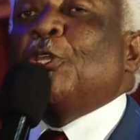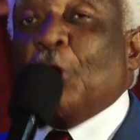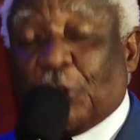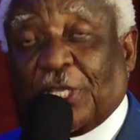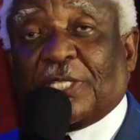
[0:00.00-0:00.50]

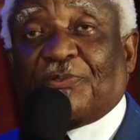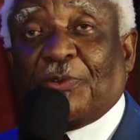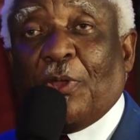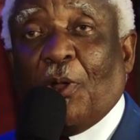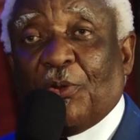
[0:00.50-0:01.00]
use it
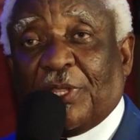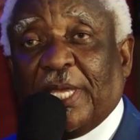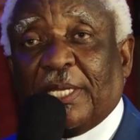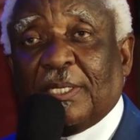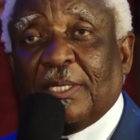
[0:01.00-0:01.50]
for your own
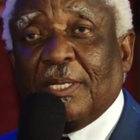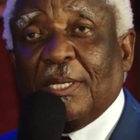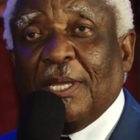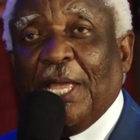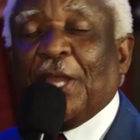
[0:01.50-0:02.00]
thing,
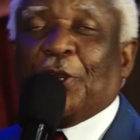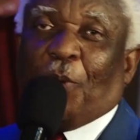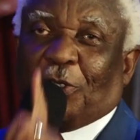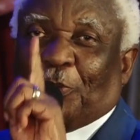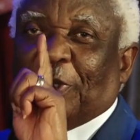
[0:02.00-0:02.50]
and you
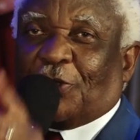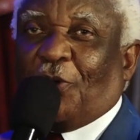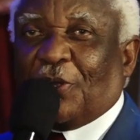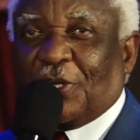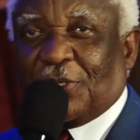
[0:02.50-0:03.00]
want to be a
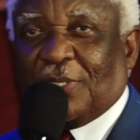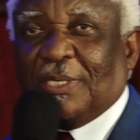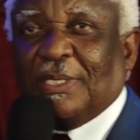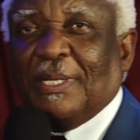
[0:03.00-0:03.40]
strong Christian.